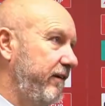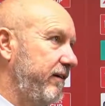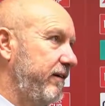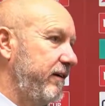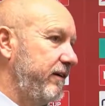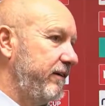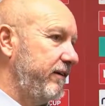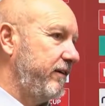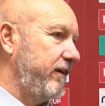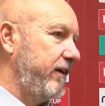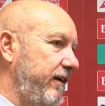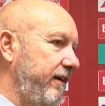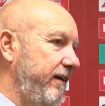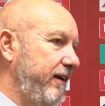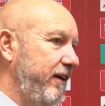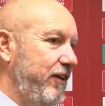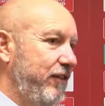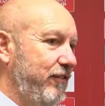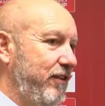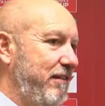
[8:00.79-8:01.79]
and
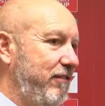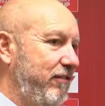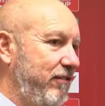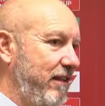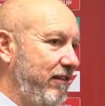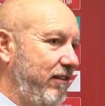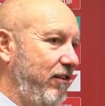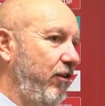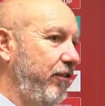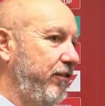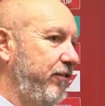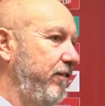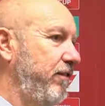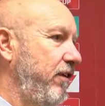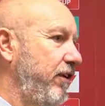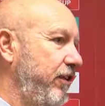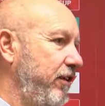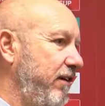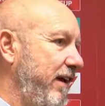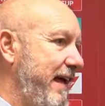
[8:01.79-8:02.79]
so there's lots of
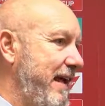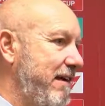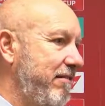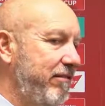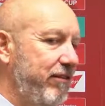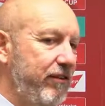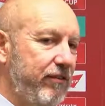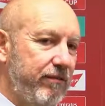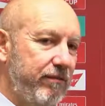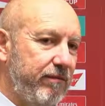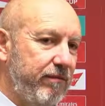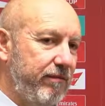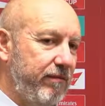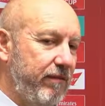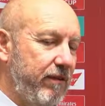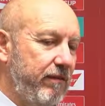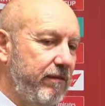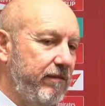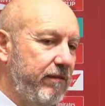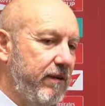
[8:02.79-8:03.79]
other areas
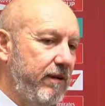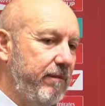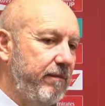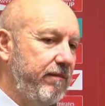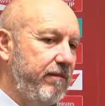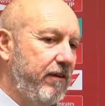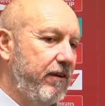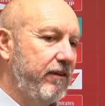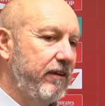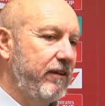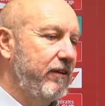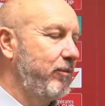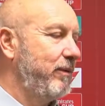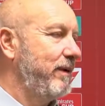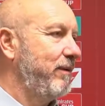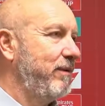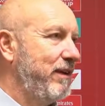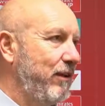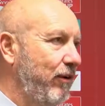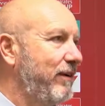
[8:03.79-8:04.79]
of funding that
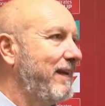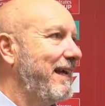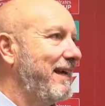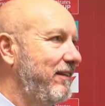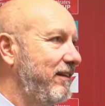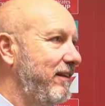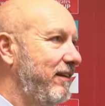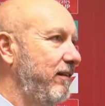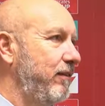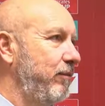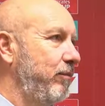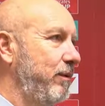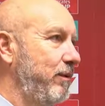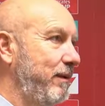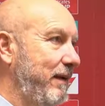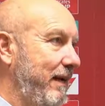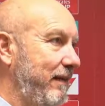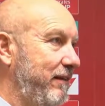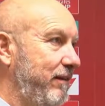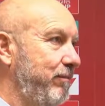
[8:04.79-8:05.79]
we're not getting that we were
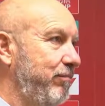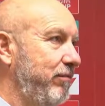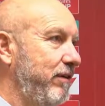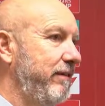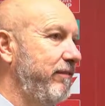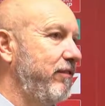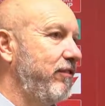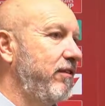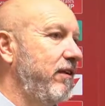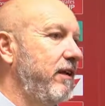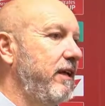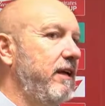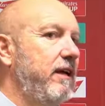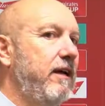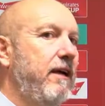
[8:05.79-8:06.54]
getting previously.